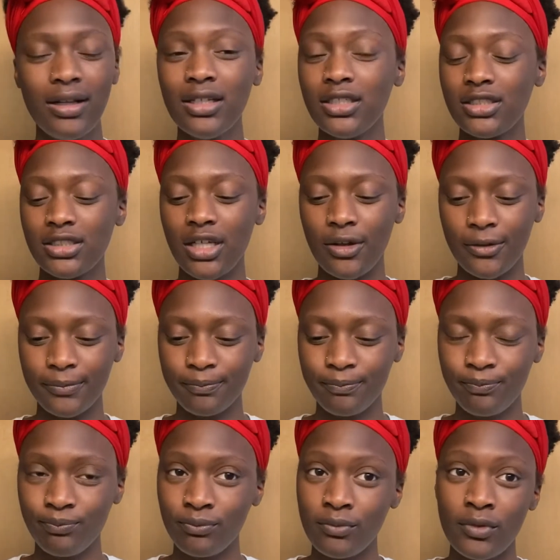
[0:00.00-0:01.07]
So
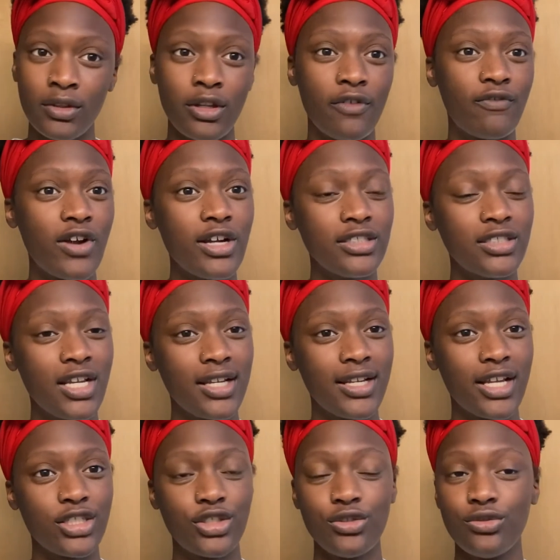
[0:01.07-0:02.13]
the first thing
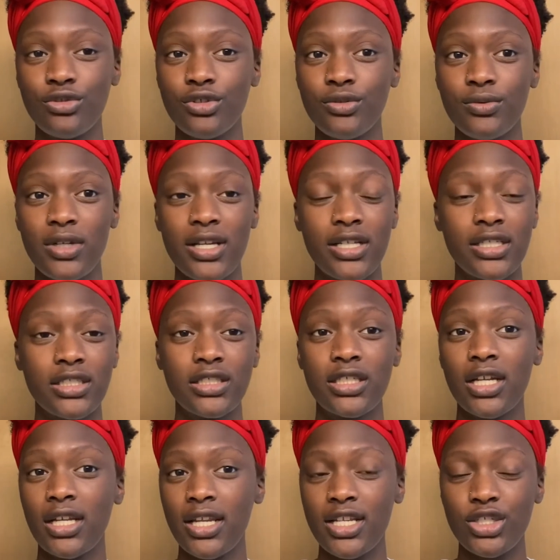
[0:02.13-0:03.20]
that you do is
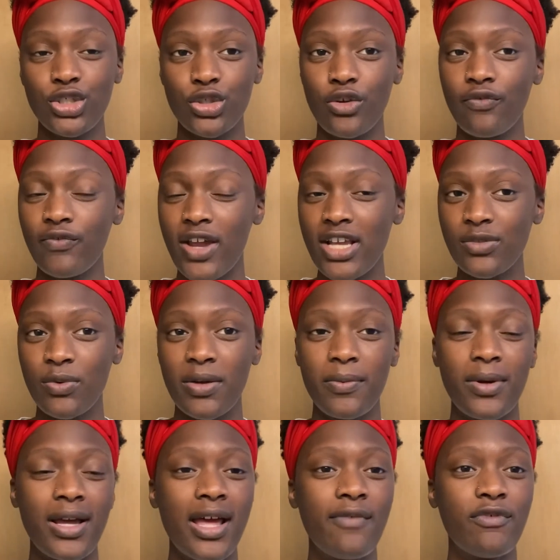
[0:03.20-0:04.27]
cleanse your face with
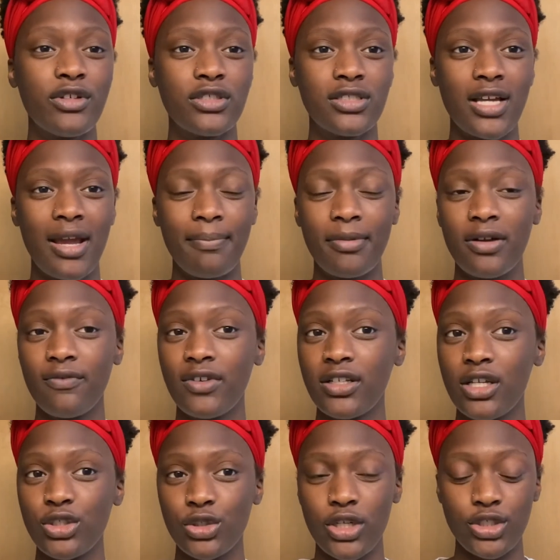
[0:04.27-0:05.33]
whatever type of
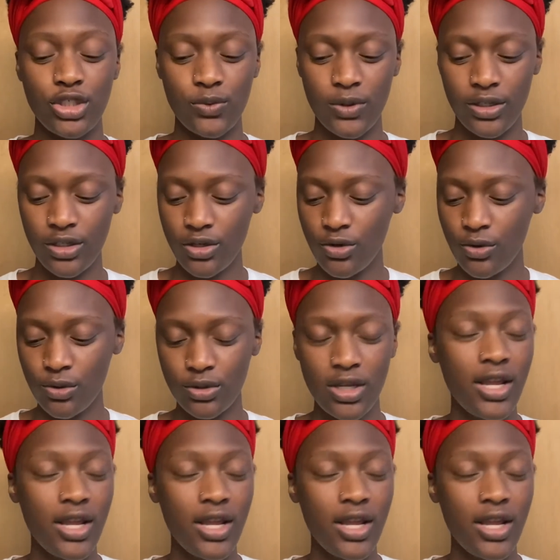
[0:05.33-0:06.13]
cleanser that you want to use.